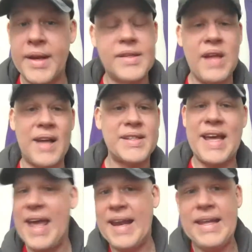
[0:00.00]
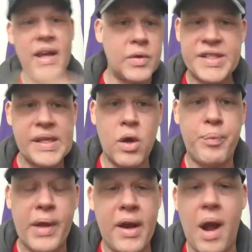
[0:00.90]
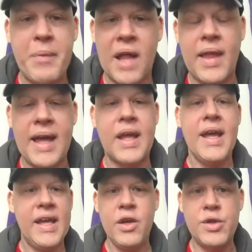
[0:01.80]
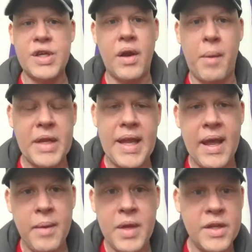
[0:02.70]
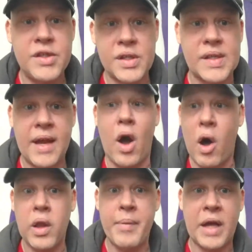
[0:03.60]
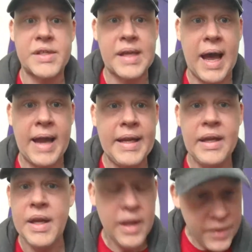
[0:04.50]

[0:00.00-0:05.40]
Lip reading: It's not to any single player. I'm not like he who shall not be named is just like all about Scottie.